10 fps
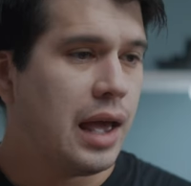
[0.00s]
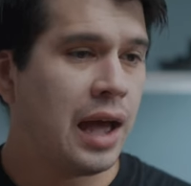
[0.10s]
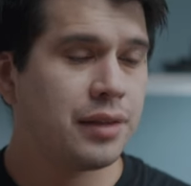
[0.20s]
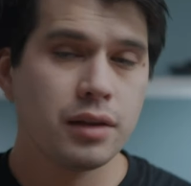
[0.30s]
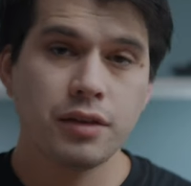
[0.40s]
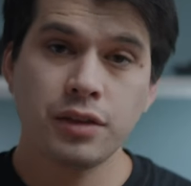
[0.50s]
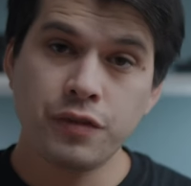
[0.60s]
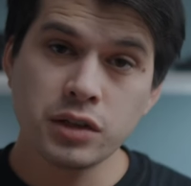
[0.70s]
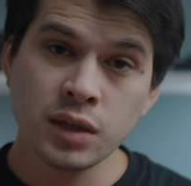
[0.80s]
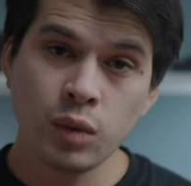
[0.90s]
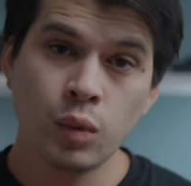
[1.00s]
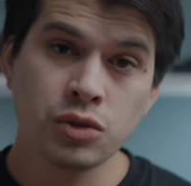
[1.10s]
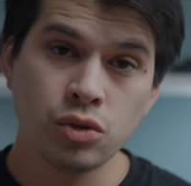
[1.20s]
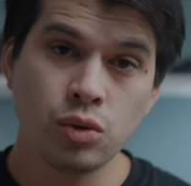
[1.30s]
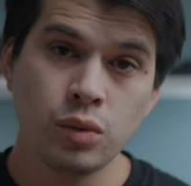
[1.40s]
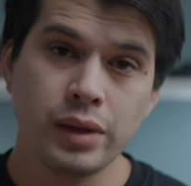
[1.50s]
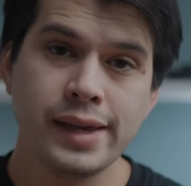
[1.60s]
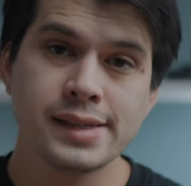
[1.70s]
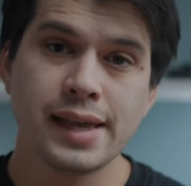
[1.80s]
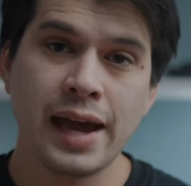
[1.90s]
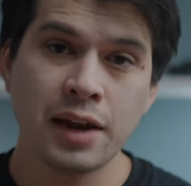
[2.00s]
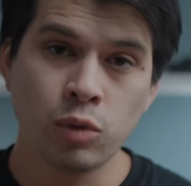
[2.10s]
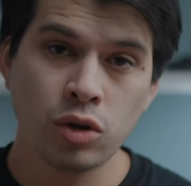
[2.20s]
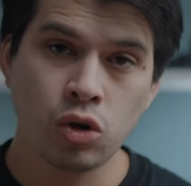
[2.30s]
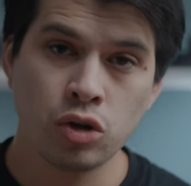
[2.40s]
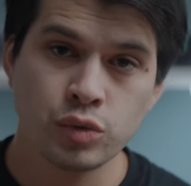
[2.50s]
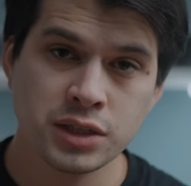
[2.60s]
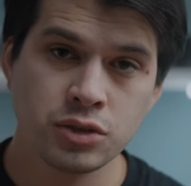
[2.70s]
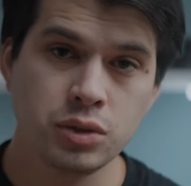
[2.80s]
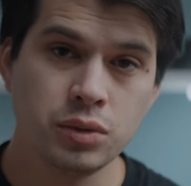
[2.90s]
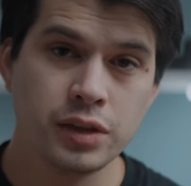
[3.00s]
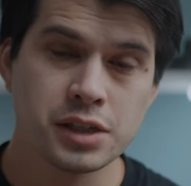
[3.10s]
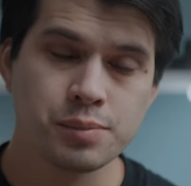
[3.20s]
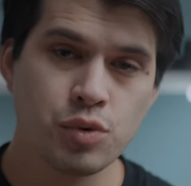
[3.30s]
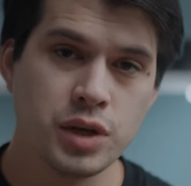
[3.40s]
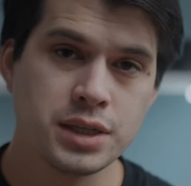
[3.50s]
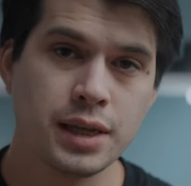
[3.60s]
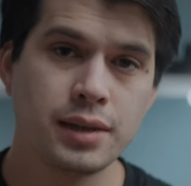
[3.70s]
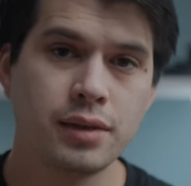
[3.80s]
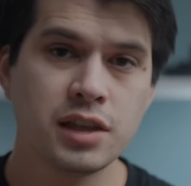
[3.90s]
And the first thing we want to do is add more contrast to this preset.